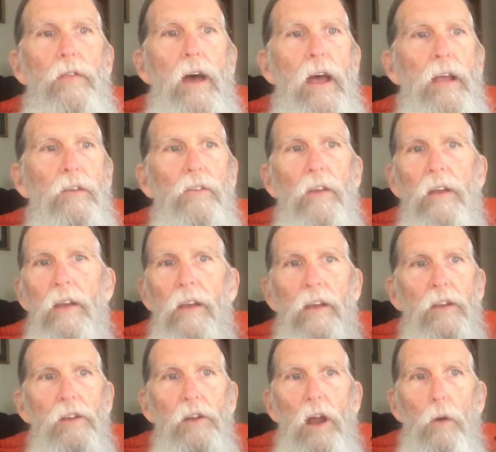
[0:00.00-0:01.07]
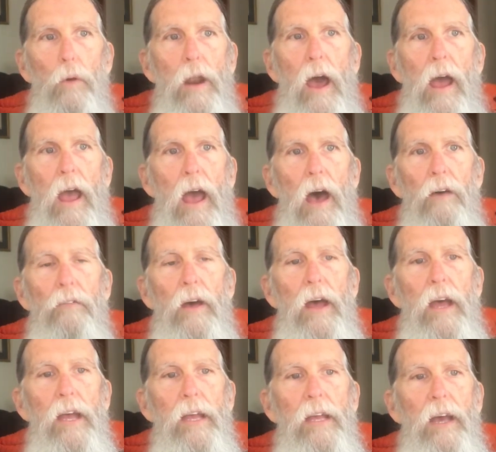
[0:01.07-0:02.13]
things. You know, when I have
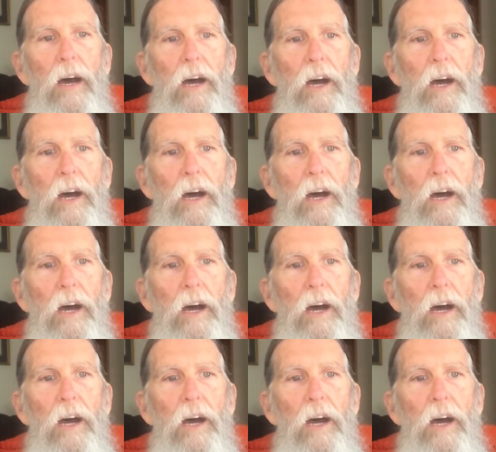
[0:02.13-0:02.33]
my